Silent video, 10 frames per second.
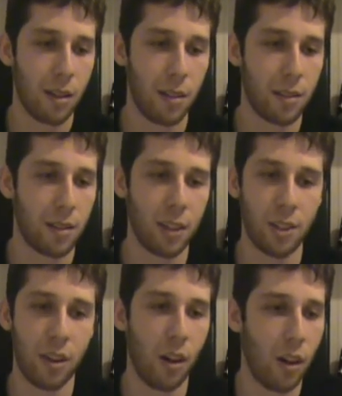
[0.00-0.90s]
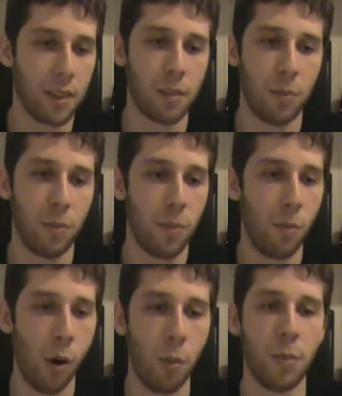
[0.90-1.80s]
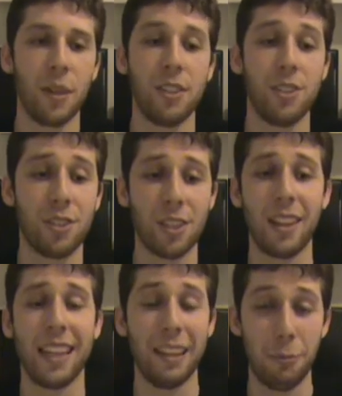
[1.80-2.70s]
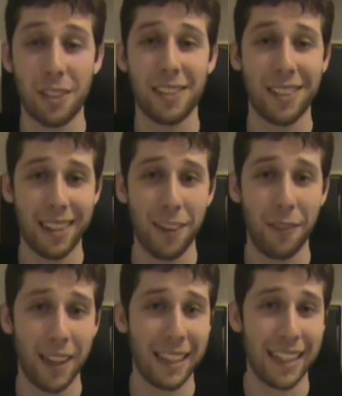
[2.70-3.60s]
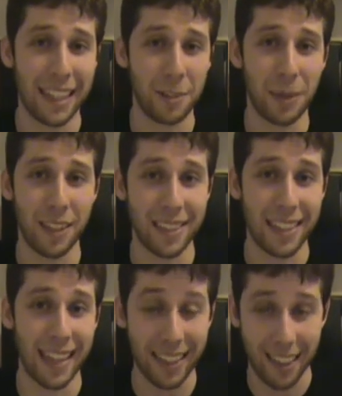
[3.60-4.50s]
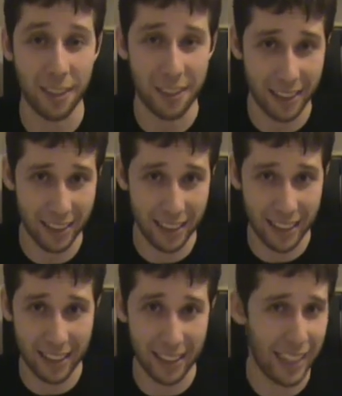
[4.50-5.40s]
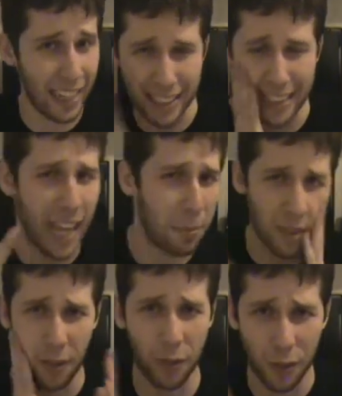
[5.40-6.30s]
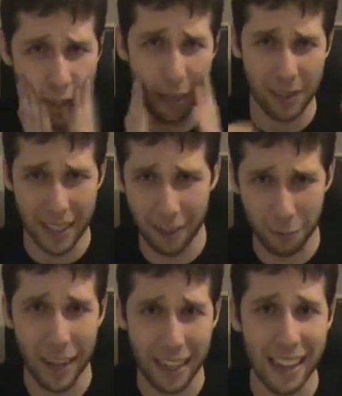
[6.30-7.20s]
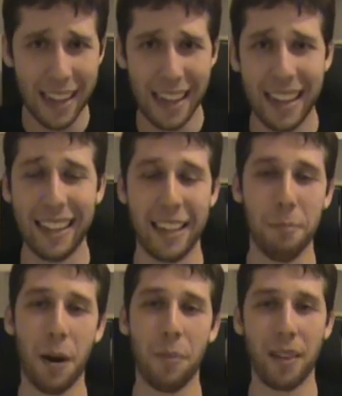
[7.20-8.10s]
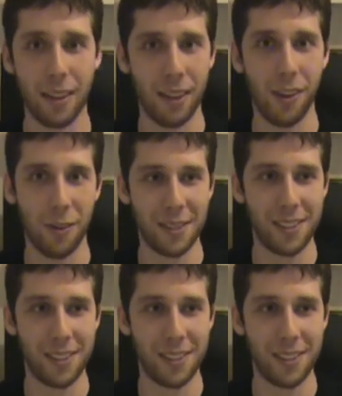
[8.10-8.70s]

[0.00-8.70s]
such an awesome moment, because you saw that it was affecting Edge, because he had tears in his eyes and he had to slap himself a few times to get ready and to get pumped and, you know,